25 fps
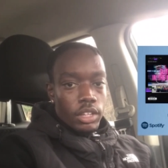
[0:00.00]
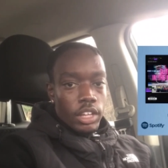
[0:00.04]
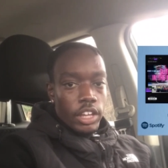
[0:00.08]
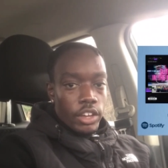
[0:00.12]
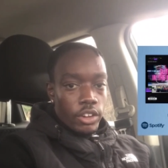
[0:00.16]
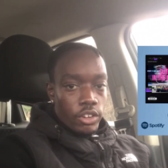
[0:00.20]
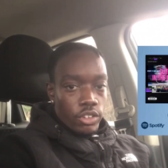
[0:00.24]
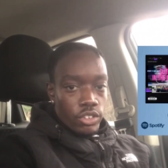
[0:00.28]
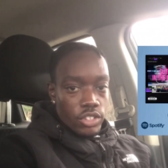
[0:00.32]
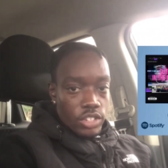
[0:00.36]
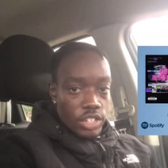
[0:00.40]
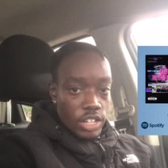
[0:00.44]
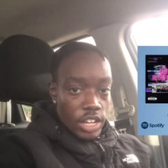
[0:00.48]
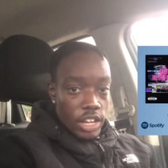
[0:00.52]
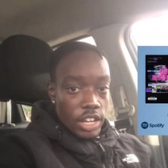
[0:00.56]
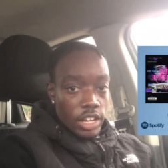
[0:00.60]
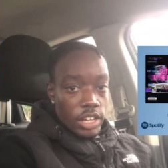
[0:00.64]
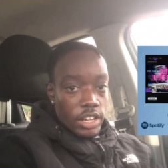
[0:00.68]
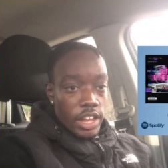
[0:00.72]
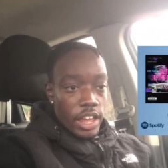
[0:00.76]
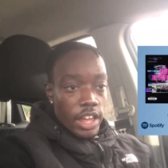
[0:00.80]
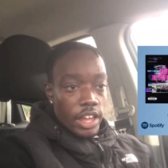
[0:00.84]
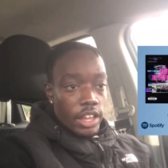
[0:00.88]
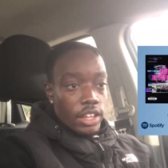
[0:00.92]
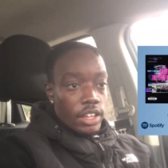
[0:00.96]

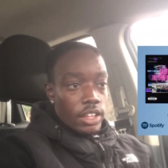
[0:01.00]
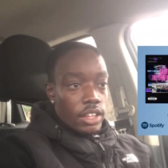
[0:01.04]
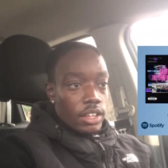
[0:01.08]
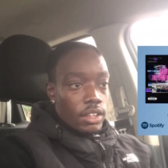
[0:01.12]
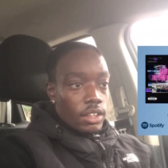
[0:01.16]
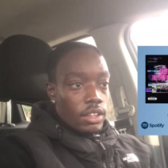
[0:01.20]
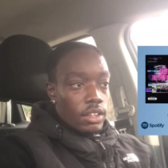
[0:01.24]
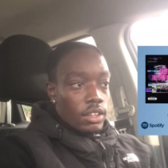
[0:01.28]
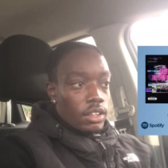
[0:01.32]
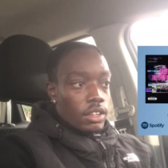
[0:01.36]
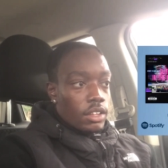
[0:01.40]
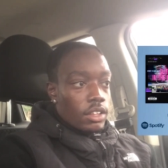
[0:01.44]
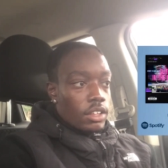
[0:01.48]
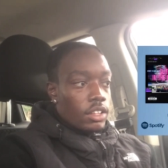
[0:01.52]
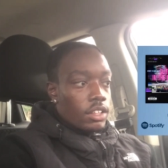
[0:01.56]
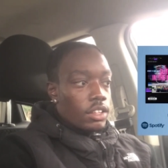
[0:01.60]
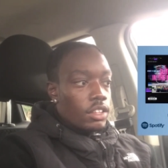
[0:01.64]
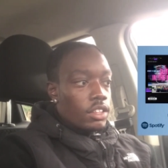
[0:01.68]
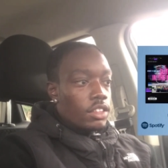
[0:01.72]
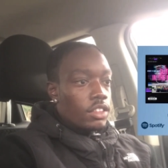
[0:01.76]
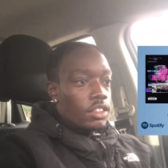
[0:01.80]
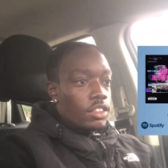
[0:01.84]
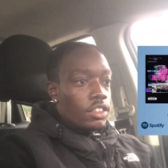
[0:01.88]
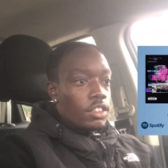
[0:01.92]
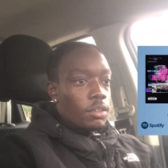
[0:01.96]
understand that
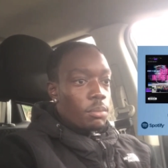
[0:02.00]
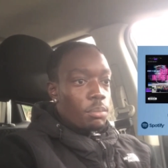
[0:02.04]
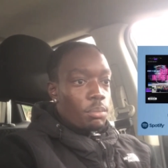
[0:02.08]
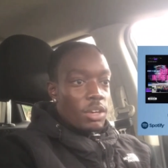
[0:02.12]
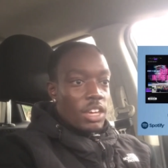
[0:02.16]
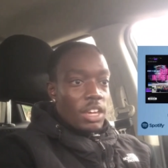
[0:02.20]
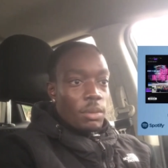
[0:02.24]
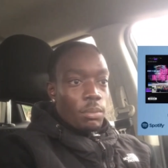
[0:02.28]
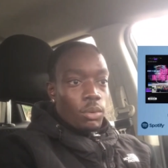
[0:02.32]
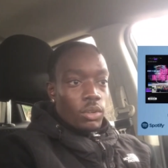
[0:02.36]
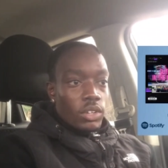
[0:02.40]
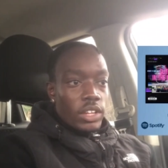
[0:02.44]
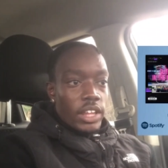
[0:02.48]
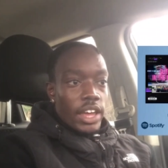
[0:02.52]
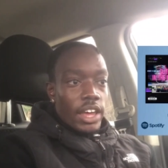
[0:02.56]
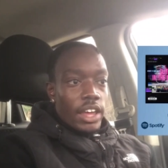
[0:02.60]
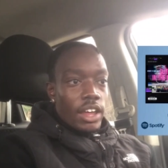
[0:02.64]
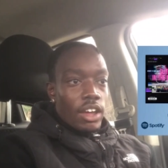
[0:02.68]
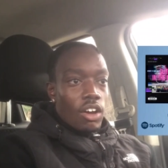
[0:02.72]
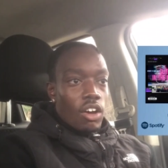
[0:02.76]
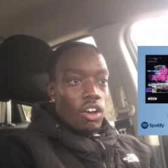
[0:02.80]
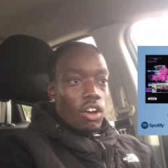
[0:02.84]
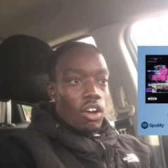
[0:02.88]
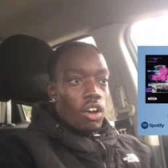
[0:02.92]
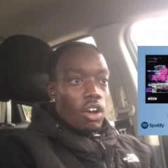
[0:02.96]
the people
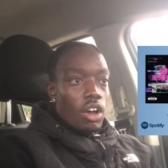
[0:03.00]
that